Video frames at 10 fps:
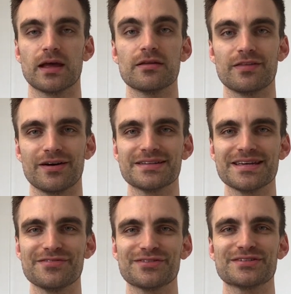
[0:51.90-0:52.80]
The
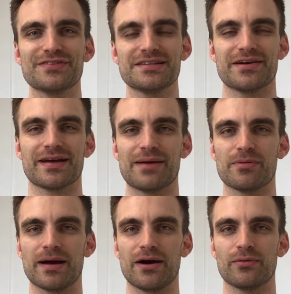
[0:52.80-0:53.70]
idea for this video came
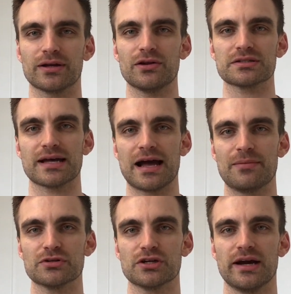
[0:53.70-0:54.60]
about when I looked at how
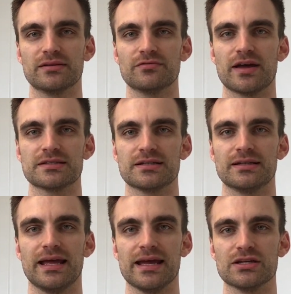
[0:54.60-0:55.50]
much I had invested
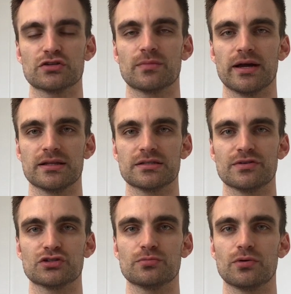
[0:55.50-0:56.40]
in each of my
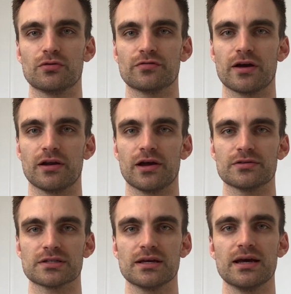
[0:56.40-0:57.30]
individual
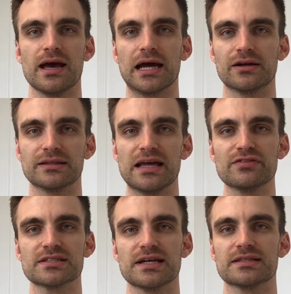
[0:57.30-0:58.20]
portfolios, and I'd never
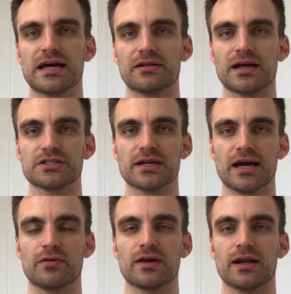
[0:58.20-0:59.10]
sat down and actually
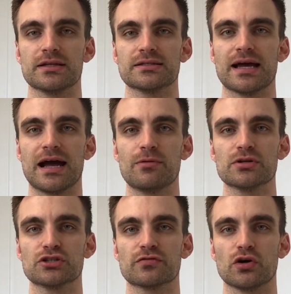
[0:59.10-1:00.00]
calculated how
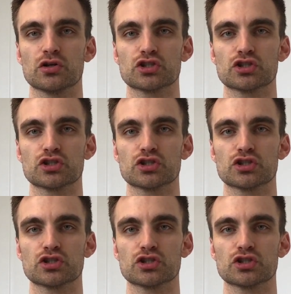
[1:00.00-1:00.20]
much I've got